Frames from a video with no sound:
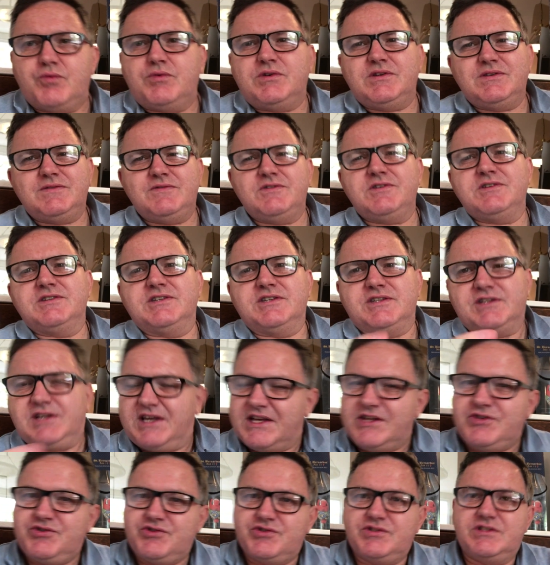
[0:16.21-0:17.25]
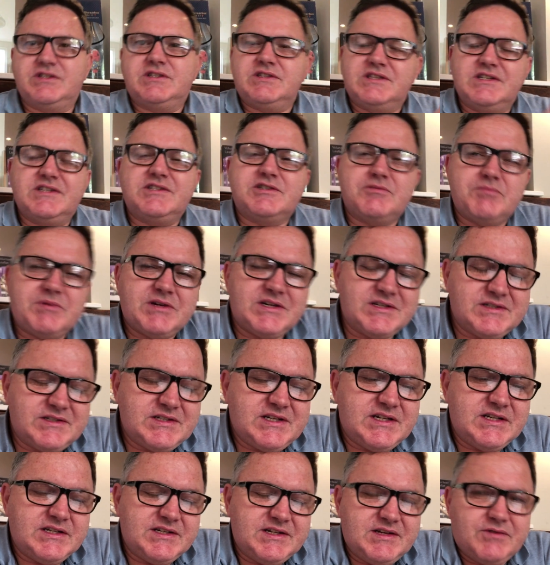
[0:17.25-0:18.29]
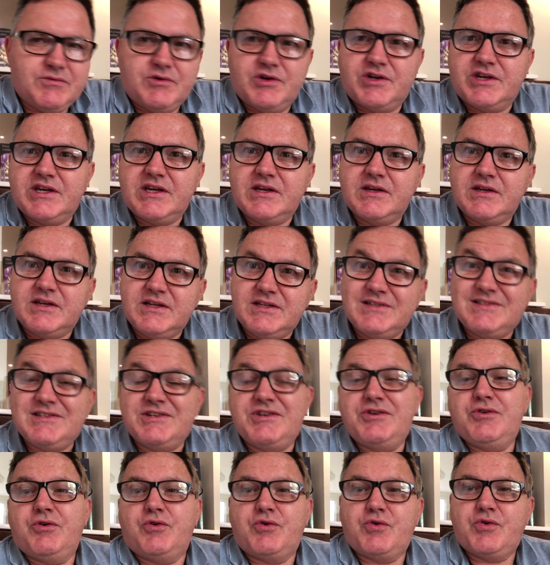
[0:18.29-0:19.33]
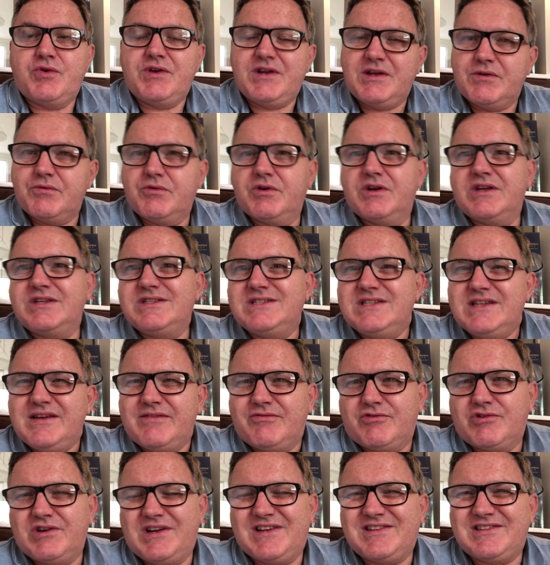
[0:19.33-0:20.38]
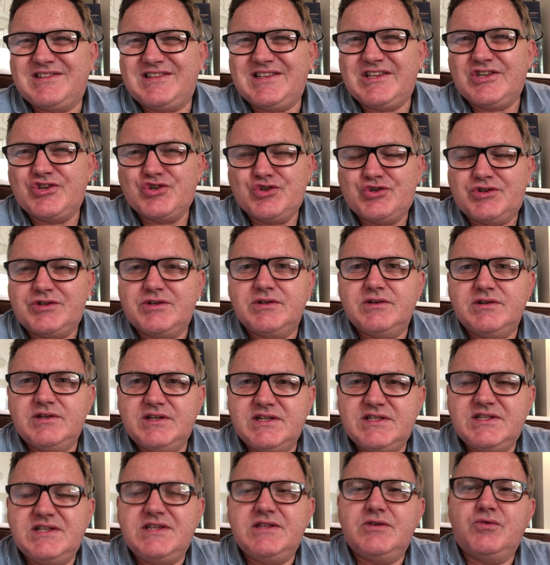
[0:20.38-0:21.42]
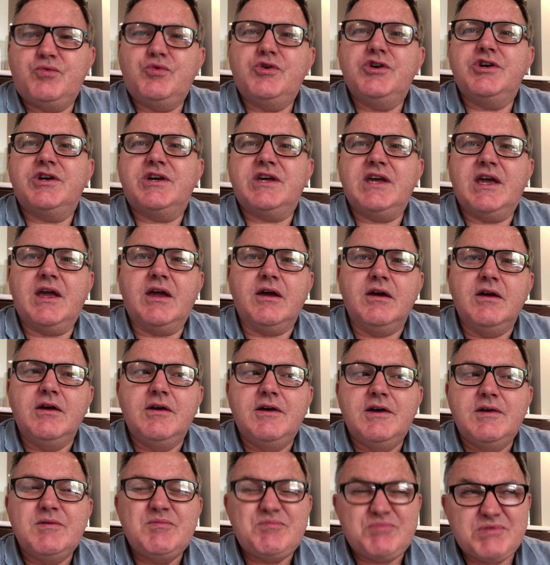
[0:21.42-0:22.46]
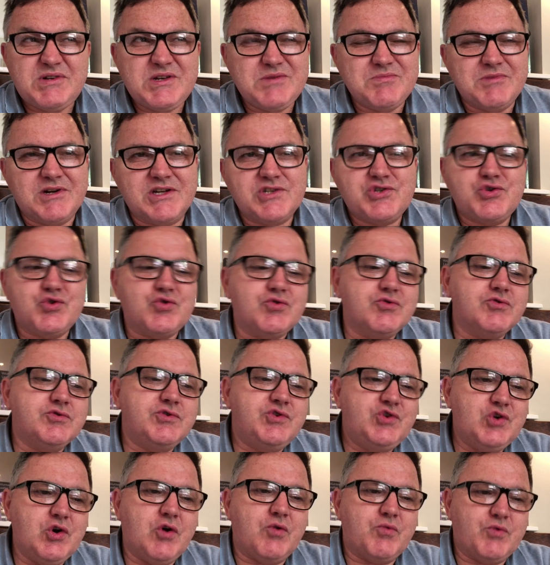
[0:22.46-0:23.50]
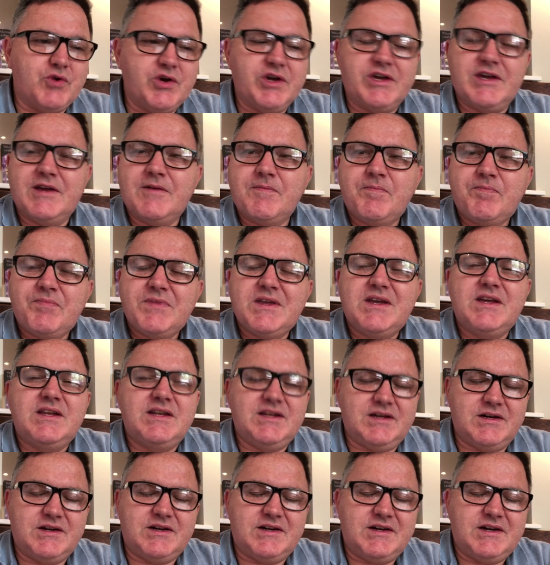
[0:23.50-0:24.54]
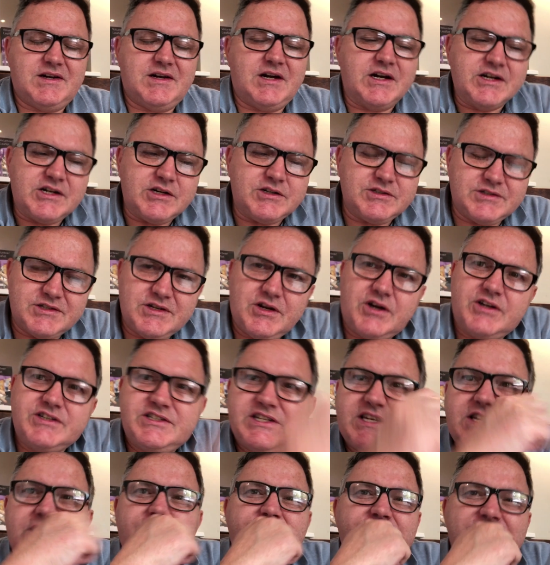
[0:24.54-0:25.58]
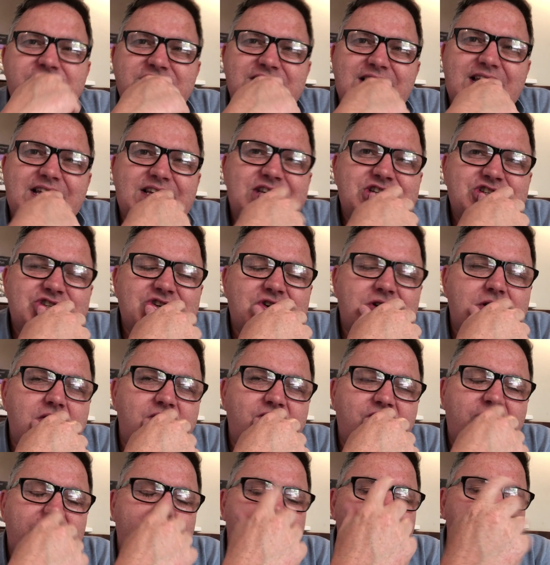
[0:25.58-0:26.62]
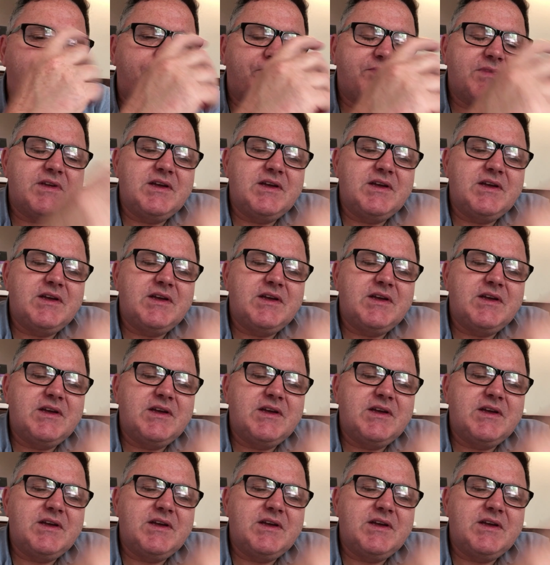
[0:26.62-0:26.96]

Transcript: One of the interesting things about data networking is that your network is never actually good. It's either working pretty much or not working. Now, I got the idea for today's show from